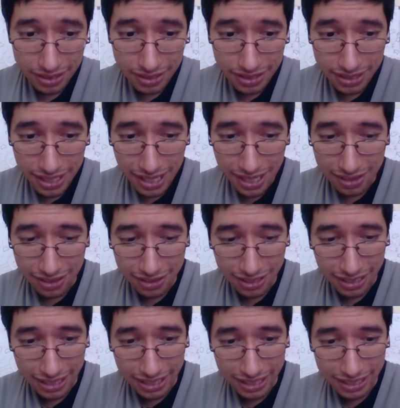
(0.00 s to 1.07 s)
Just kind of
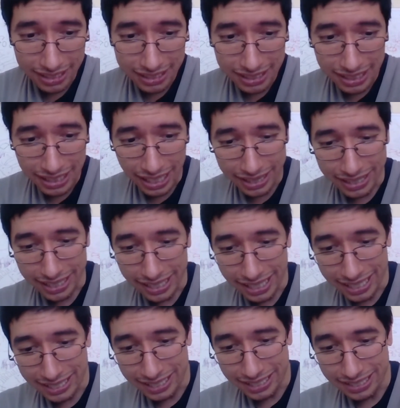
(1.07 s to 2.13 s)
looking at the
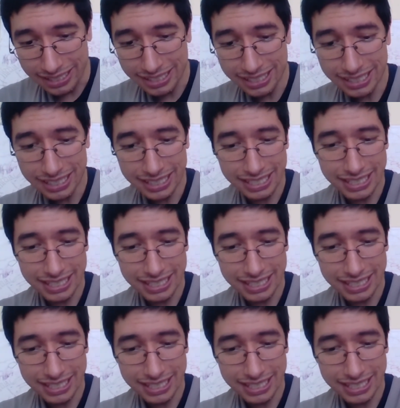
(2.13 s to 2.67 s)
edges.